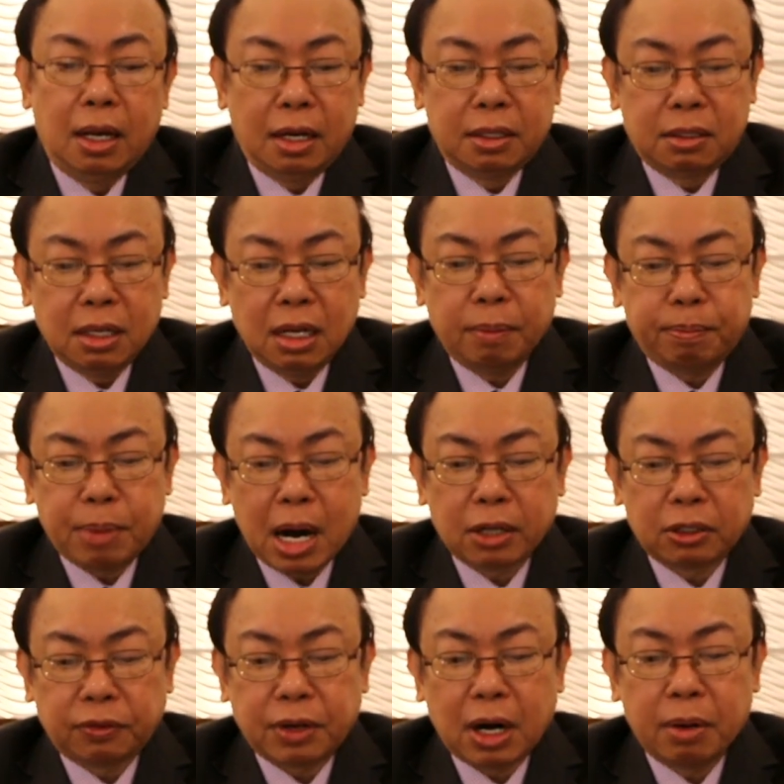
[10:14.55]
It's still
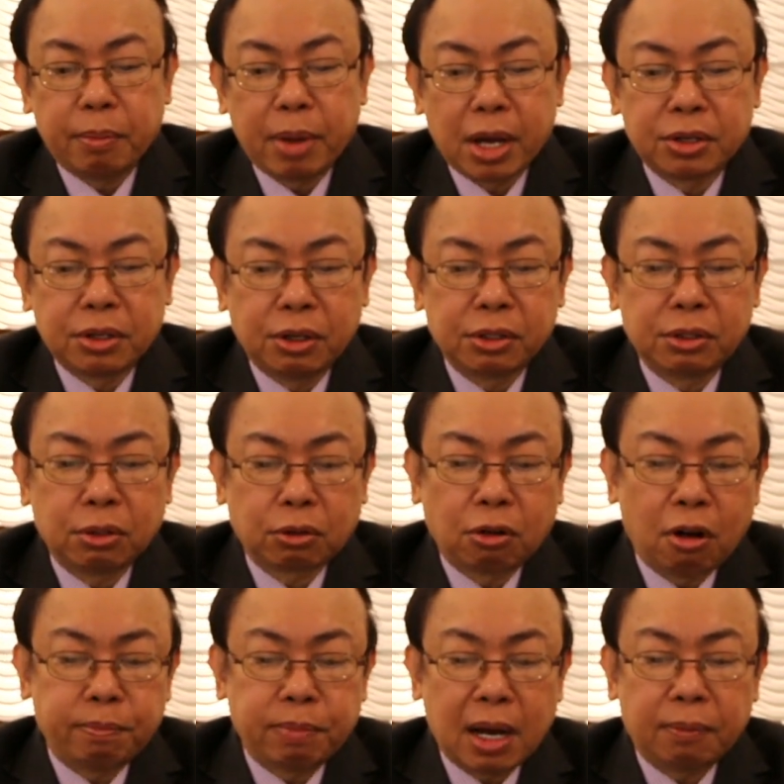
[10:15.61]
part of our measures to
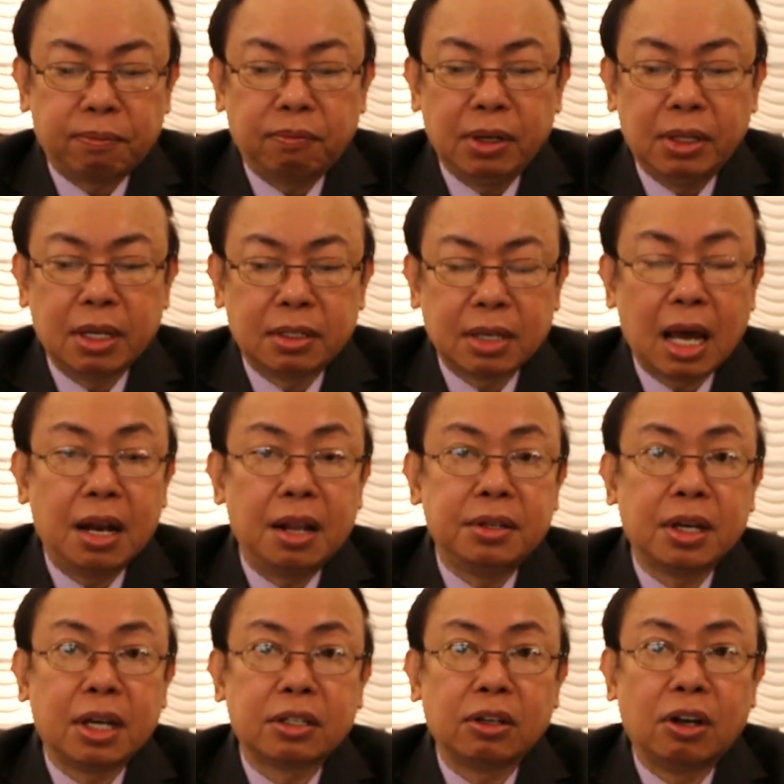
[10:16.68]
cope up with the
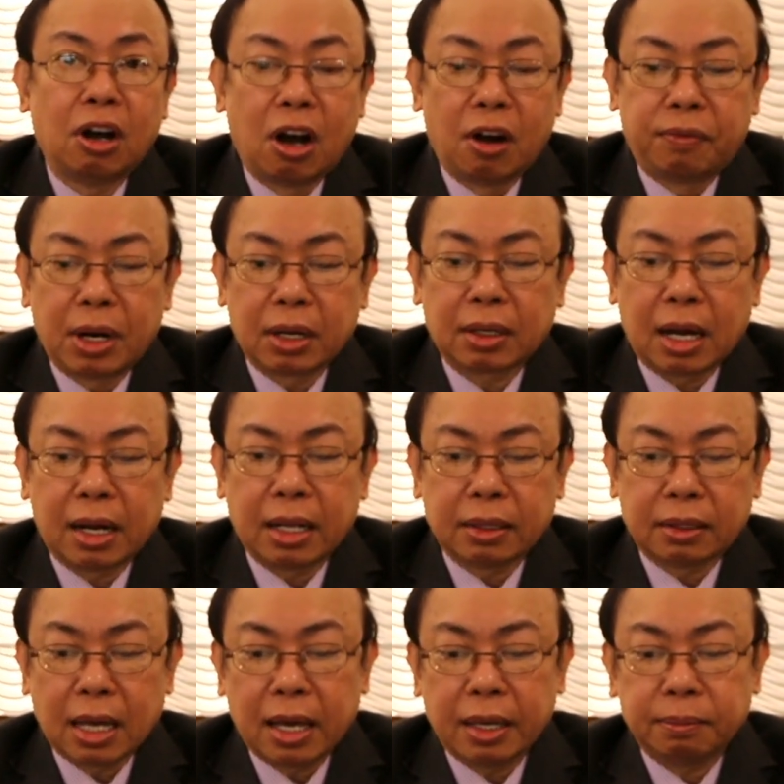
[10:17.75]
challenges of our
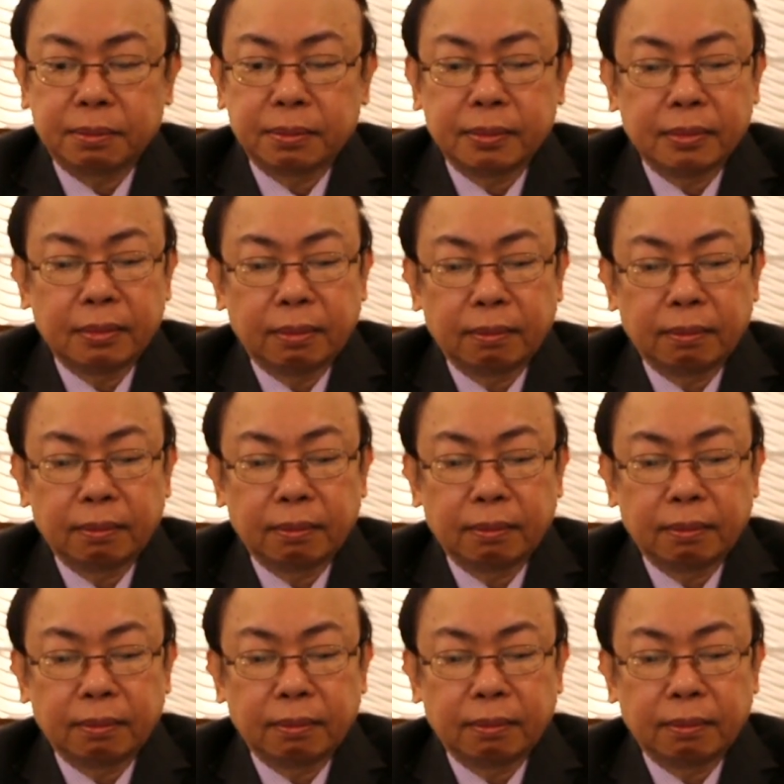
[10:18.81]
current time.